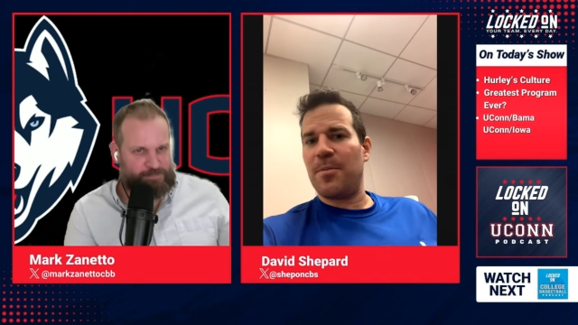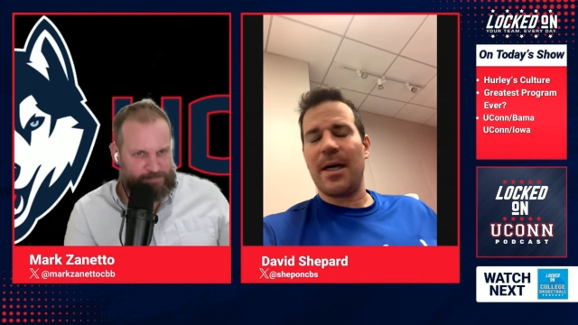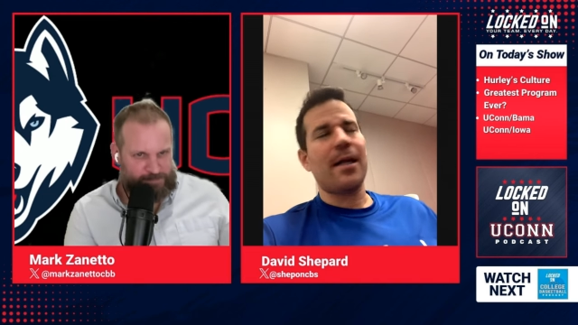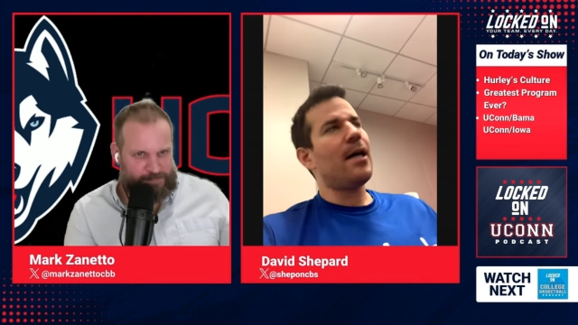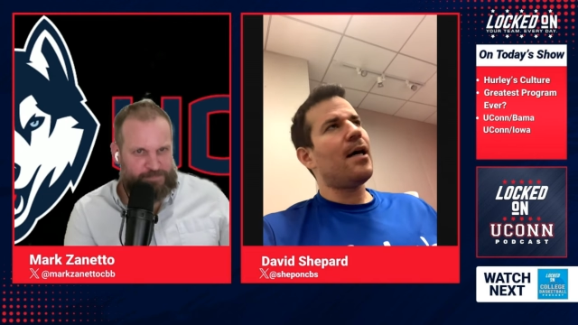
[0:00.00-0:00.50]

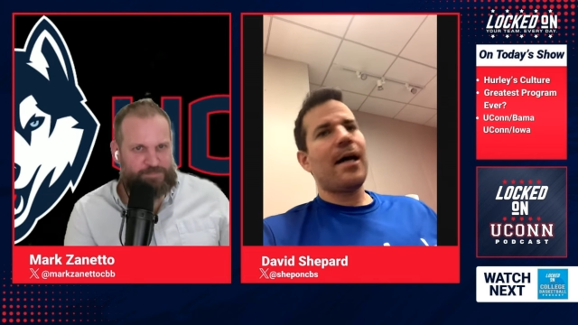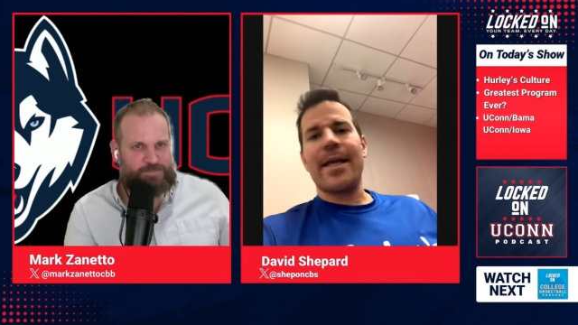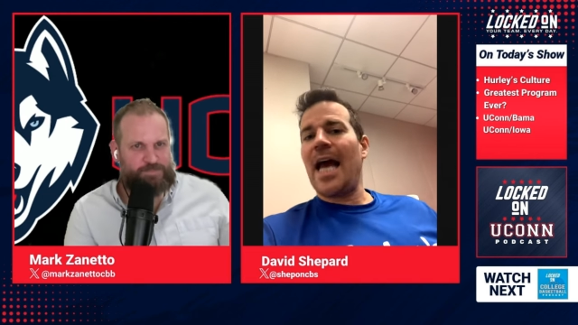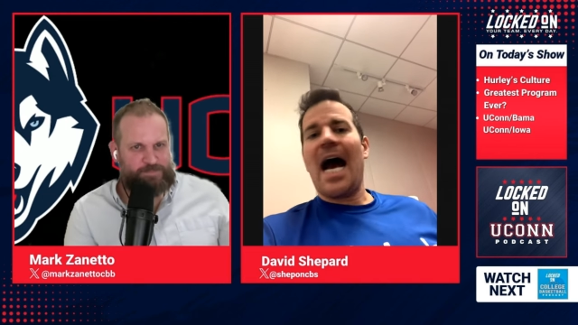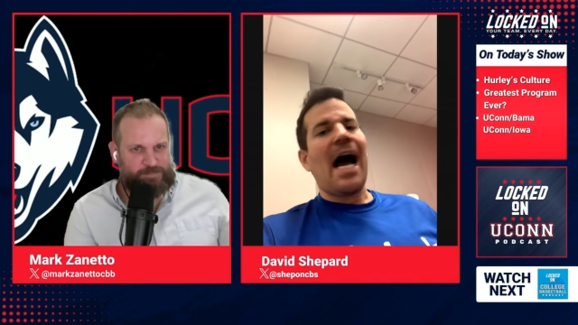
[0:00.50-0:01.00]
Speaker 1: But
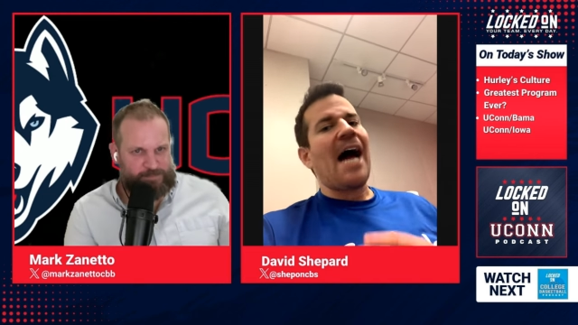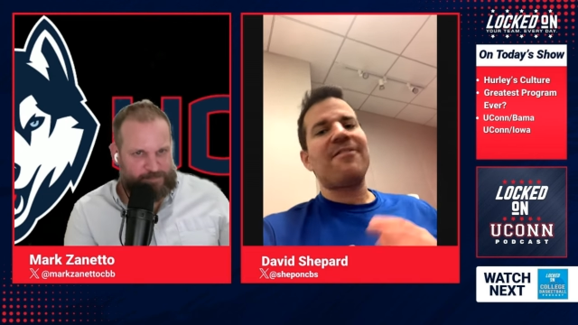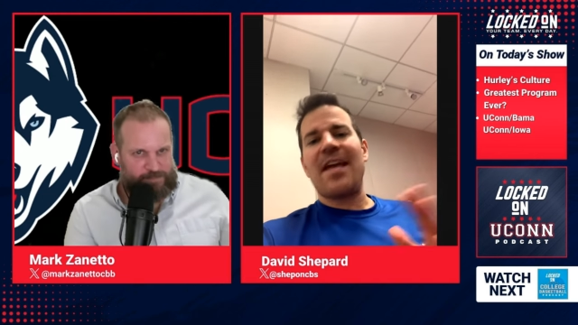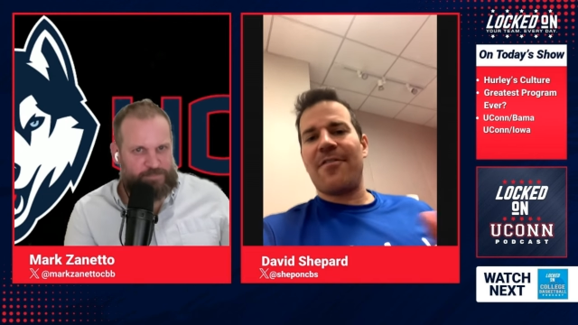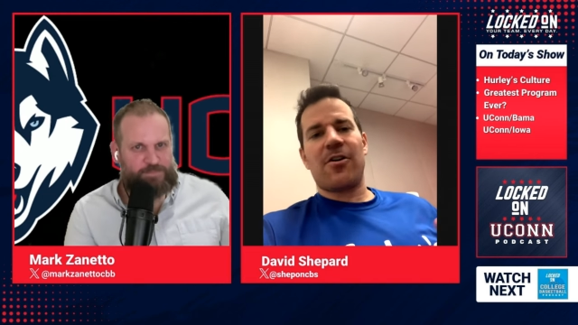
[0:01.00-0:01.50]
yeah, I, have
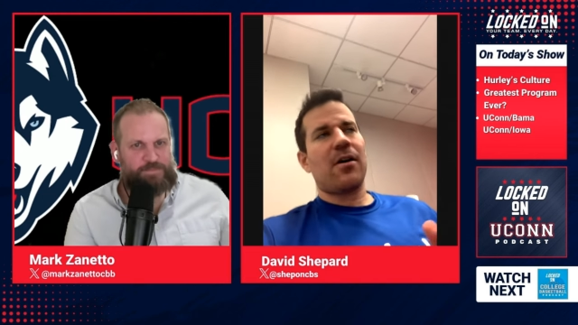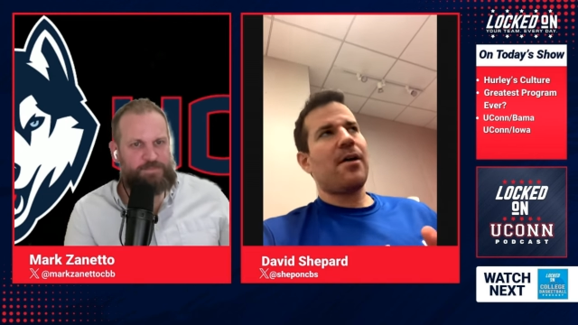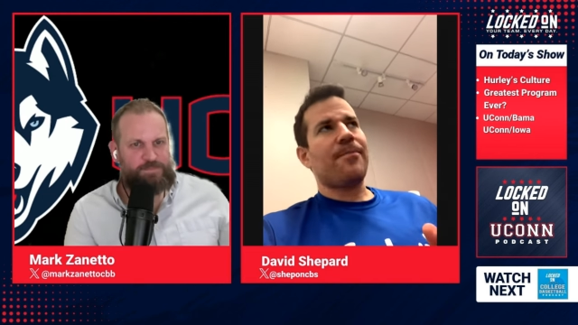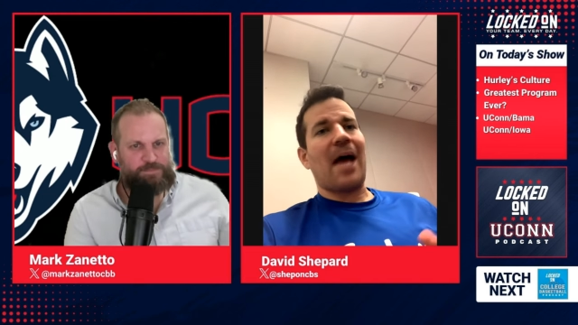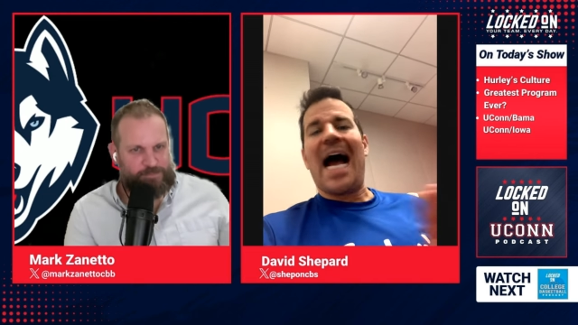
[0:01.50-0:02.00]
never,
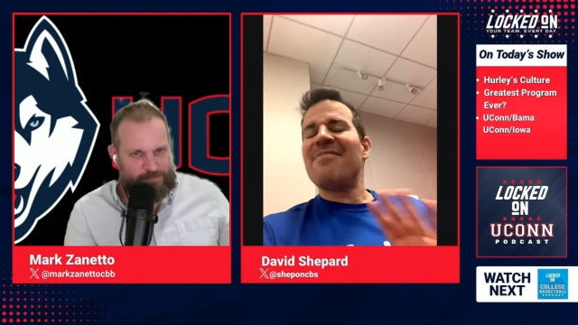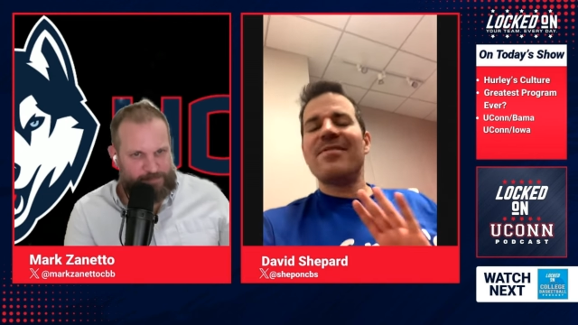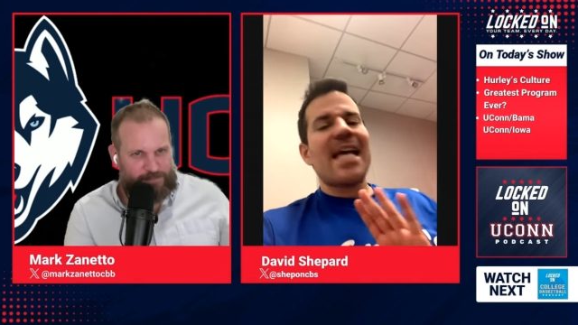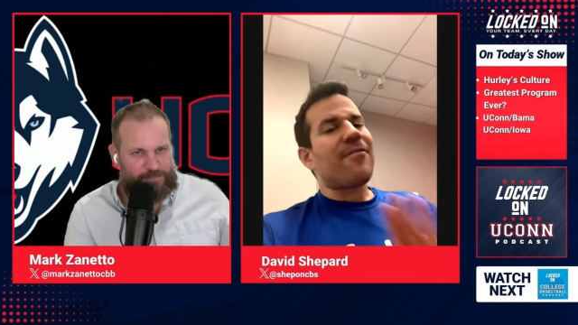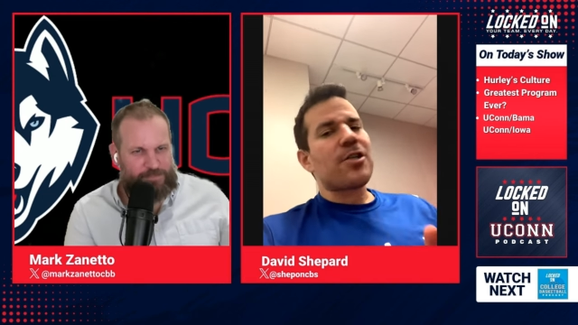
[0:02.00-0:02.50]
I've
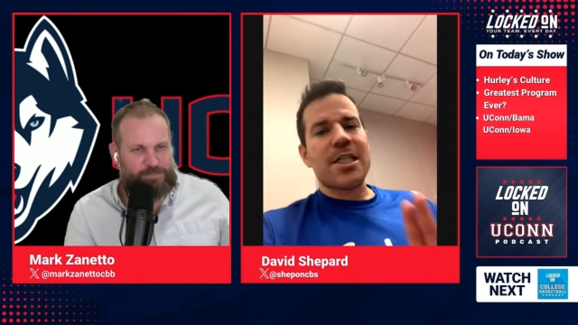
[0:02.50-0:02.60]
never